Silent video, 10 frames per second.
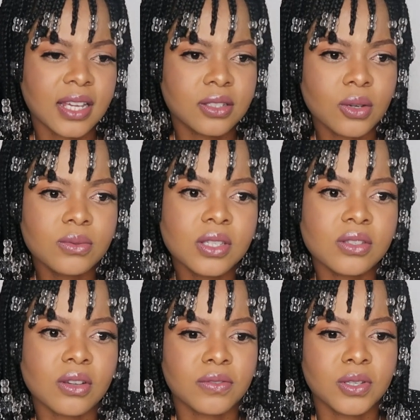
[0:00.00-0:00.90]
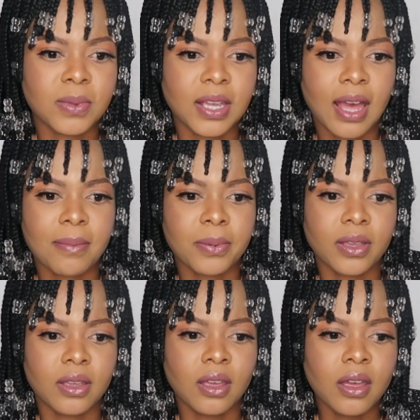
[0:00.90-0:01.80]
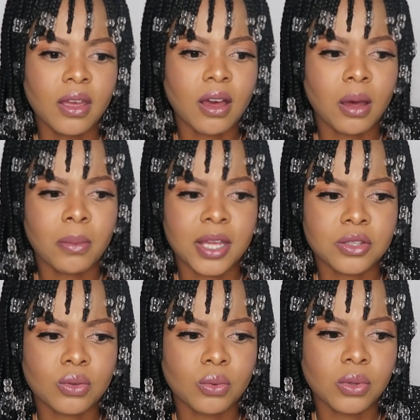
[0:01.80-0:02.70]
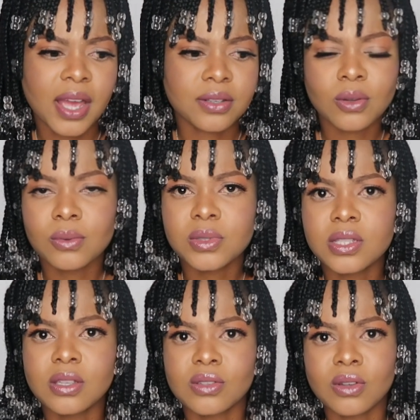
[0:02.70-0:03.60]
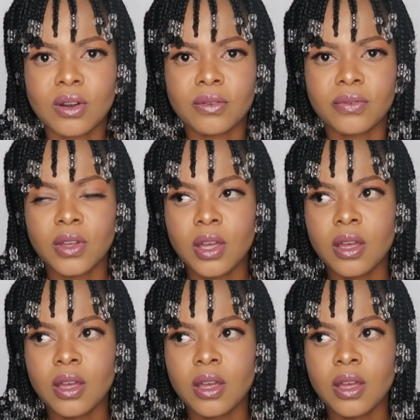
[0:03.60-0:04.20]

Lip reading: I don't deserve to be happy at school. I don't deserve,